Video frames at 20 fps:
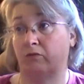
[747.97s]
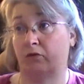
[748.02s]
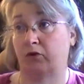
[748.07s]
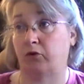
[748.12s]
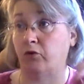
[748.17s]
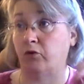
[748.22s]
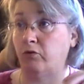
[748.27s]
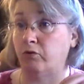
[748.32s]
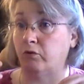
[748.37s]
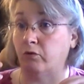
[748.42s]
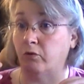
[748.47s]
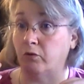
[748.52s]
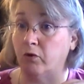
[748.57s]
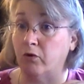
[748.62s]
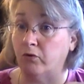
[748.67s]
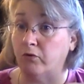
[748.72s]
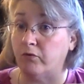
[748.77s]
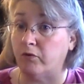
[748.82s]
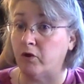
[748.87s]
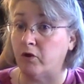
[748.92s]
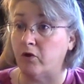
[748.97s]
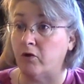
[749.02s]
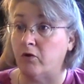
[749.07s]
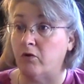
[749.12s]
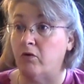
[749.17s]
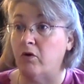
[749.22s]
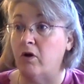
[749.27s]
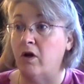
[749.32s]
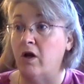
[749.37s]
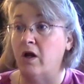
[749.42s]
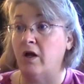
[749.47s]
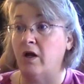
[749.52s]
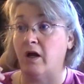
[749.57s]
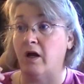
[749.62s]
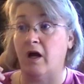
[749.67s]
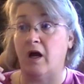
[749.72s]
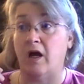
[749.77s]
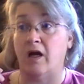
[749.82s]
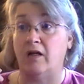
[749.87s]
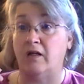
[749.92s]
through the roof, too,
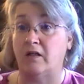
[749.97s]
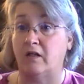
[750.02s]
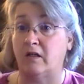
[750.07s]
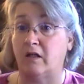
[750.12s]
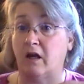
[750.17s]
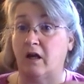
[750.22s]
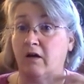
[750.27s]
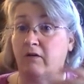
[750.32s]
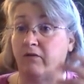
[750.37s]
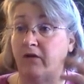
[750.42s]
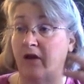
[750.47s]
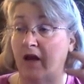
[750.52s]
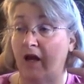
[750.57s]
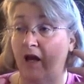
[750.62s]
and stuff.